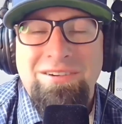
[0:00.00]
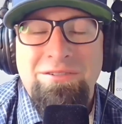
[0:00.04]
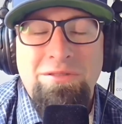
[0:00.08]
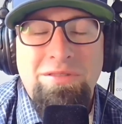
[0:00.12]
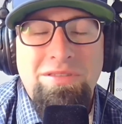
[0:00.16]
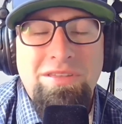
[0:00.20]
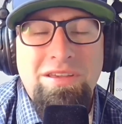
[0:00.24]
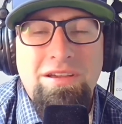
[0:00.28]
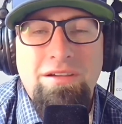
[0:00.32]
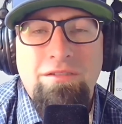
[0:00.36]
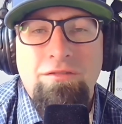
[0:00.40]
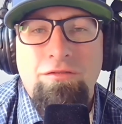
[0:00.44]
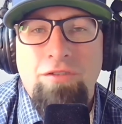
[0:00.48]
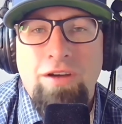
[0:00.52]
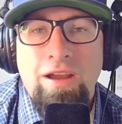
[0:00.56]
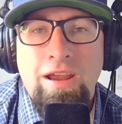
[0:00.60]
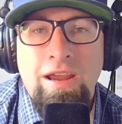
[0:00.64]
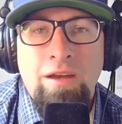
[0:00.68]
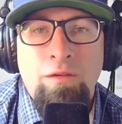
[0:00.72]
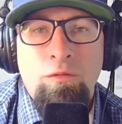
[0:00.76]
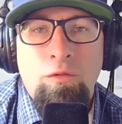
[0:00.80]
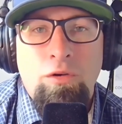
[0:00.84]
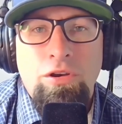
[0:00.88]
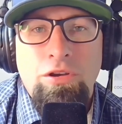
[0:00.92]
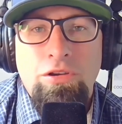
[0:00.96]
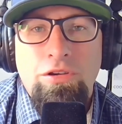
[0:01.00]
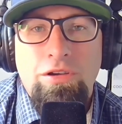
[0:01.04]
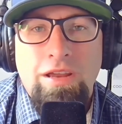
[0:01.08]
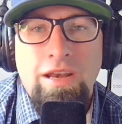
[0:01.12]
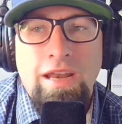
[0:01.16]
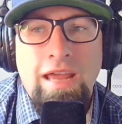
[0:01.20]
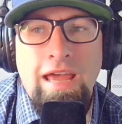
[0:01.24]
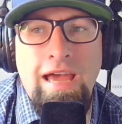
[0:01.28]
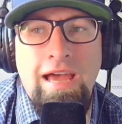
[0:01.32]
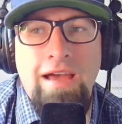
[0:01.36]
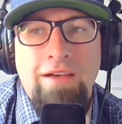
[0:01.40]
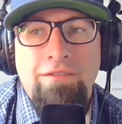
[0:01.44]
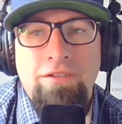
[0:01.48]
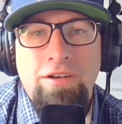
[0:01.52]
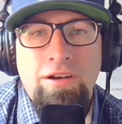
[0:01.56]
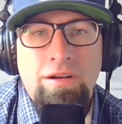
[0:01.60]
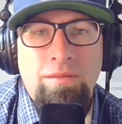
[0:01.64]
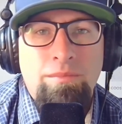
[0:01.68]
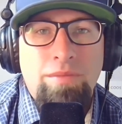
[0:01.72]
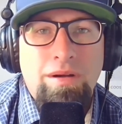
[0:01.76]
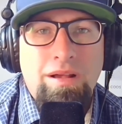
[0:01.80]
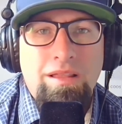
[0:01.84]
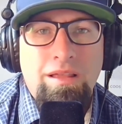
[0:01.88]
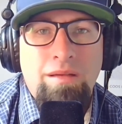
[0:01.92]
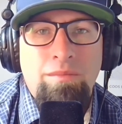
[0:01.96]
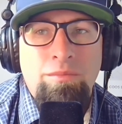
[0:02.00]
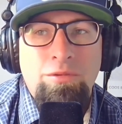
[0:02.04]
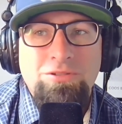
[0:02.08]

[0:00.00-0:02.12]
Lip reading: don't think of rain where you can have an umbrella.